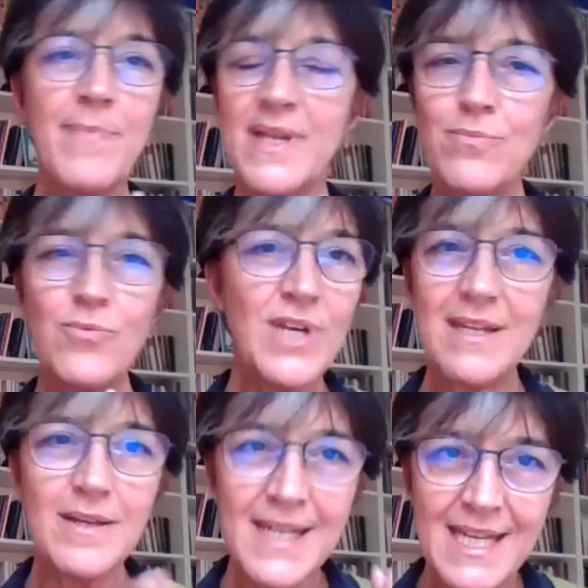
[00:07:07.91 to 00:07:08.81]
But
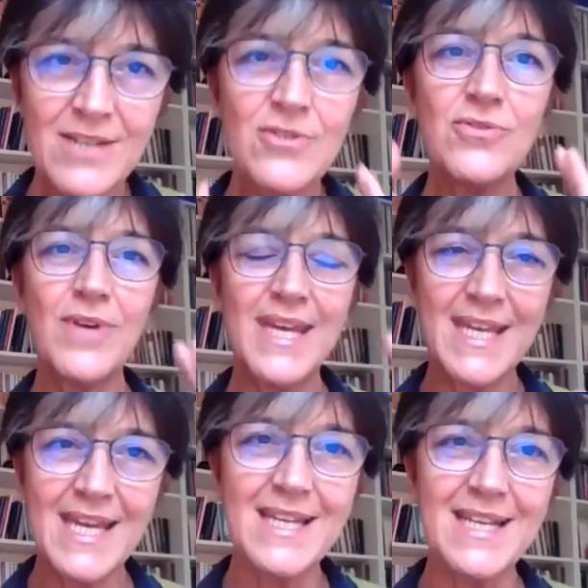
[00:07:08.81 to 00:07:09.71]
we need to,
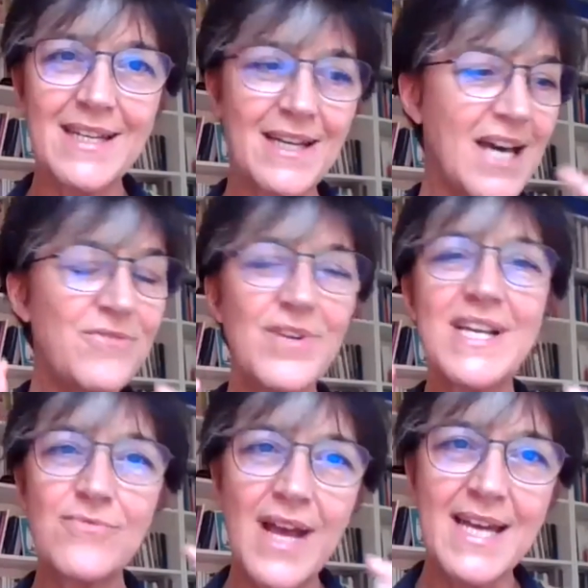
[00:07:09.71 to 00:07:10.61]
again,
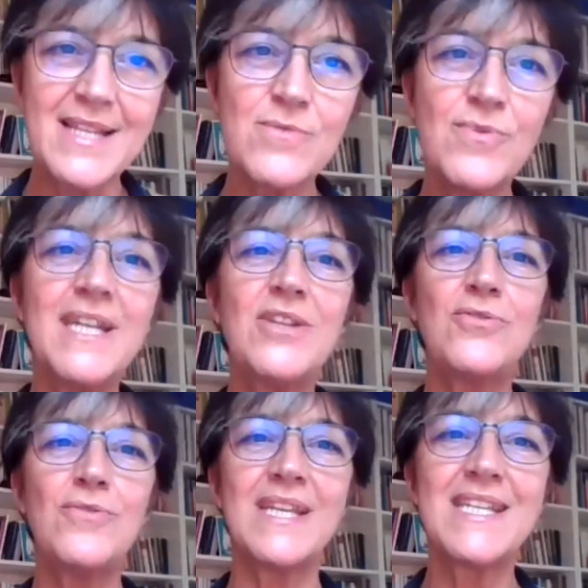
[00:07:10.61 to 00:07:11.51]
address rights. We need
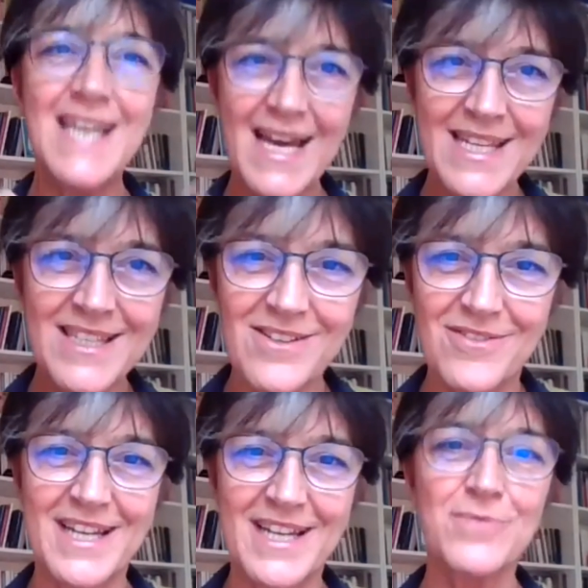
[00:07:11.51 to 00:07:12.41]
to entitle
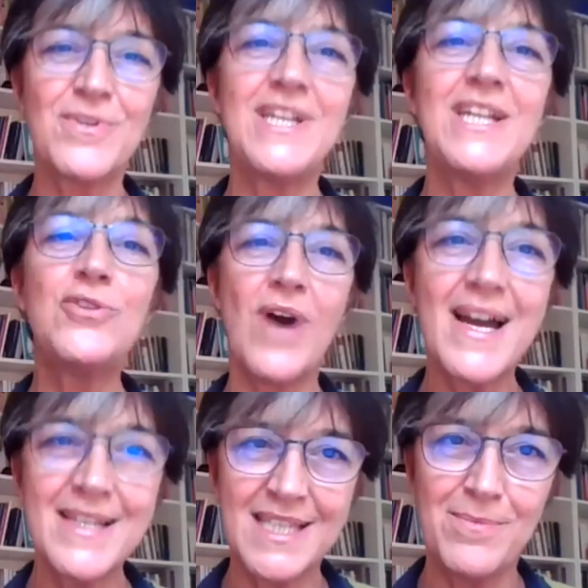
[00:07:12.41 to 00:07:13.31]
rights. We need to
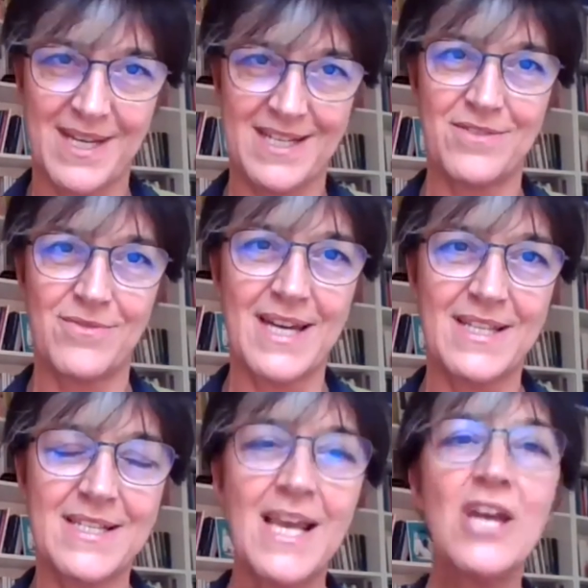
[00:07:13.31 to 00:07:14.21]
activate
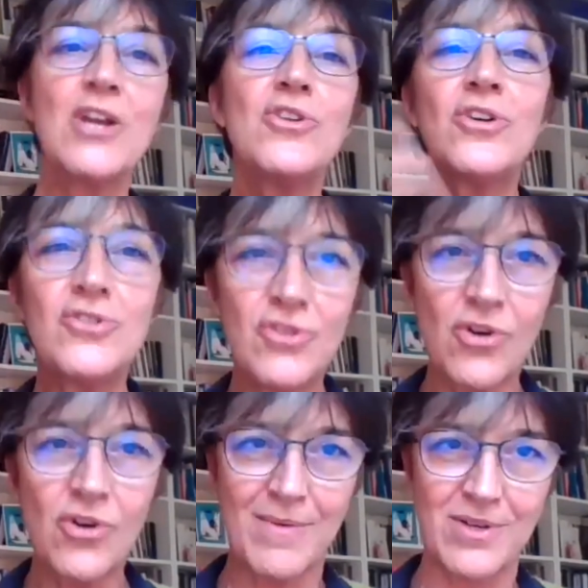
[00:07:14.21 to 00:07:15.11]
rights, not
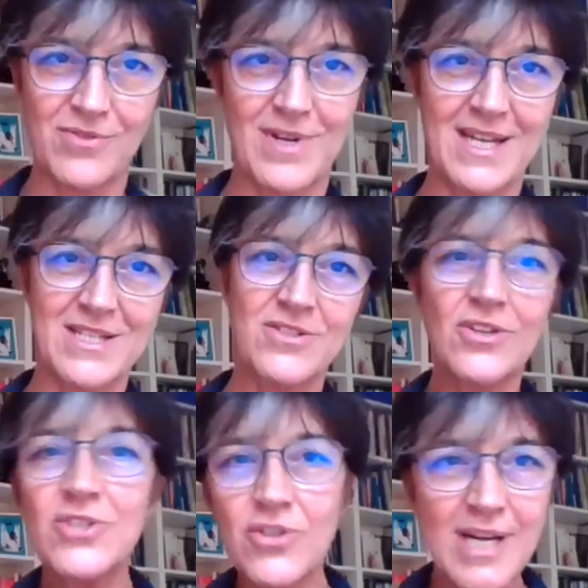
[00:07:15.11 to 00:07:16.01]
talk about rights,
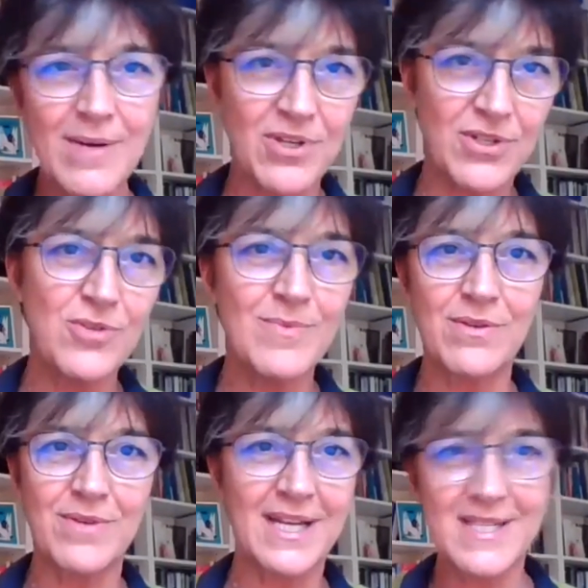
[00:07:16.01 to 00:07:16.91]
not talk about
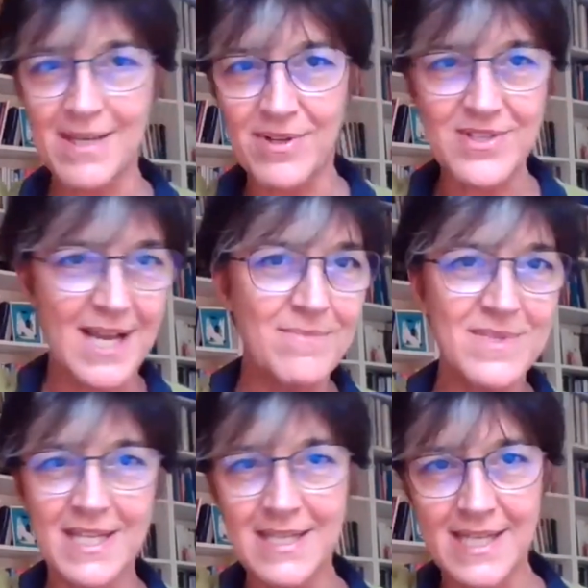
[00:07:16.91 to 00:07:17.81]
human rights, about
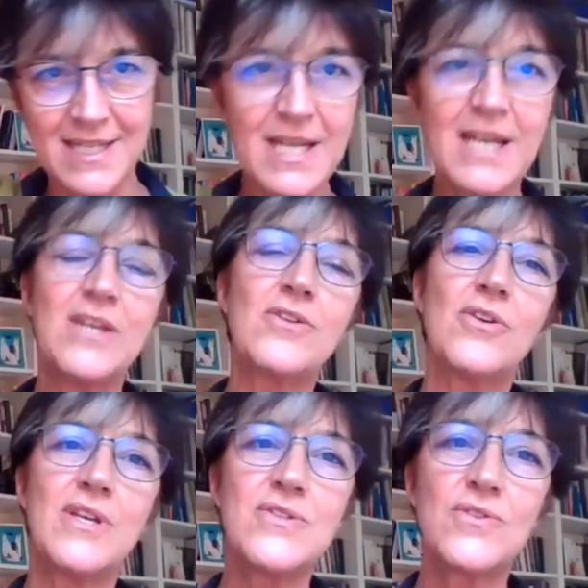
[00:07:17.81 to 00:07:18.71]
something that, you
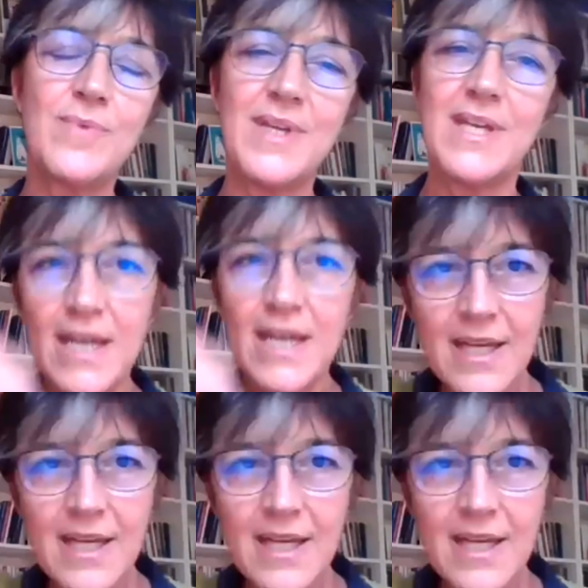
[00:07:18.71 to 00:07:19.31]
know, is to be,